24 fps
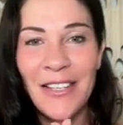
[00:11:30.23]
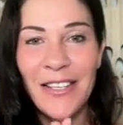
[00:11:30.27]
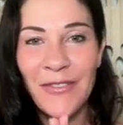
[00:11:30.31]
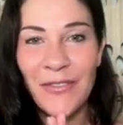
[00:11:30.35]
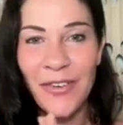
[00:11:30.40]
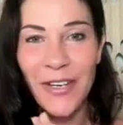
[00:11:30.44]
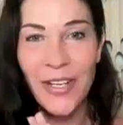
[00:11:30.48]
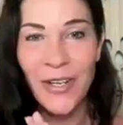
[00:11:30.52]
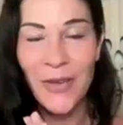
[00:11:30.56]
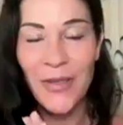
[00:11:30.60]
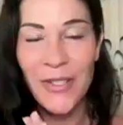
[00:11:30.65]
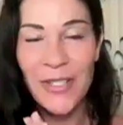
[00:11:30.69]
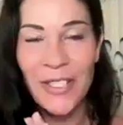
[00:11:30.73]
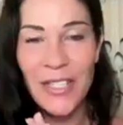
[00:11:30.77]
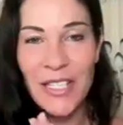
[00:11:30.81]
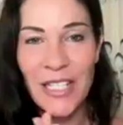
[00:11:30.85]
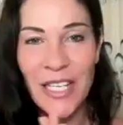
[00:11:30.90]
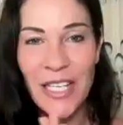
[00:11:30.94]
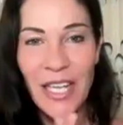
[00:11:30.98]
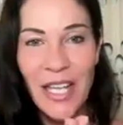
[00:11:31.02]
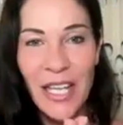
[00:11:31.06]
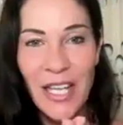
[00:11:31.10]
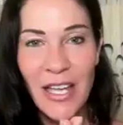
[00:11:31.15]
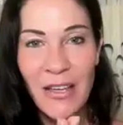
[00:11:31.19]
the
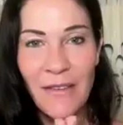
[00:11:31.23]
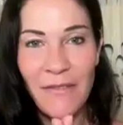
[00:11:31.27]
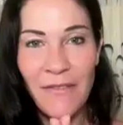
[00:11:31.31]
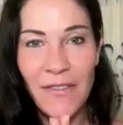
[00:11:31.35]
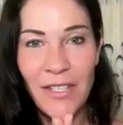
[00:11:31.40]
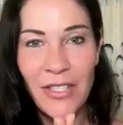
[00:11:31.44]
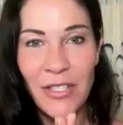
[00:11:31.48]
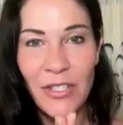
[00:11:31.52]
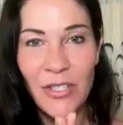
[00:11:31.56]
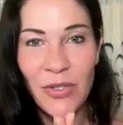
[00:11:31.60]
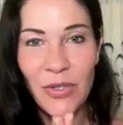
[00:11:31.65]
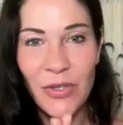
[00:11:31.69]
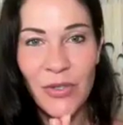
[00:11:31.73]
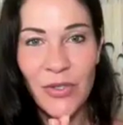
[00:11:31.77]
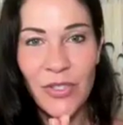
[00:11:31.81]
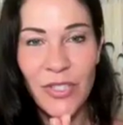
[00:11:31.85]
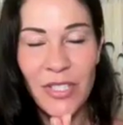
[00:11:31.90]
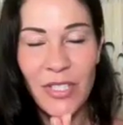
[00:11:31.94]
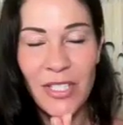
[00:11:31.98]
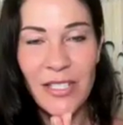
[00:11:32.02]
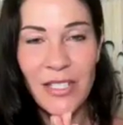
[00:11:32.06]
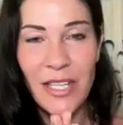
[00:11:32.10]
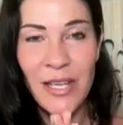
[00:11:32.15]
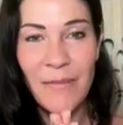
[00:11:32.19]
frequency of this
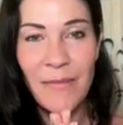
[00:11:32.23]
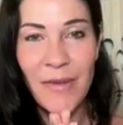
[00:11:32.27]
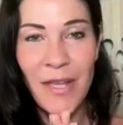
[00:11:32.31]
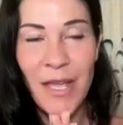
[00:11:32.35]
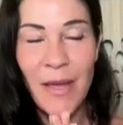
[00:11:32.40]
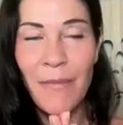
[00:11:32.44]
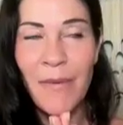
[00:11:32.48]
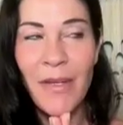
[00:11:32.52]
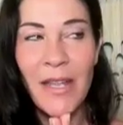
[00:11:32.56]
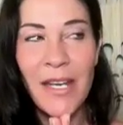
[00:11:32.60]
solstice coming up,